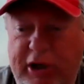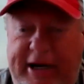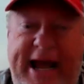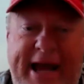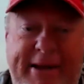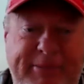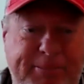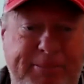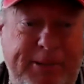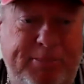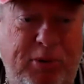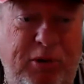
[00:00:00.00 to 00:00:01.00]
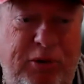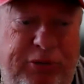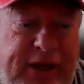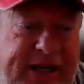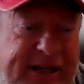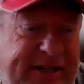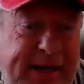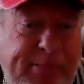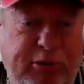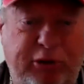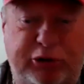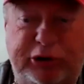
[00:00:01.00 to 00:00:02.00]
good admin people, they could
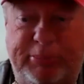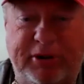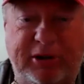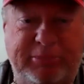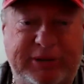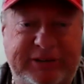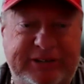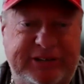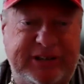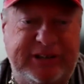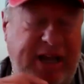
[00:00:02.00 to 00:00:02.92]
double or triple their business.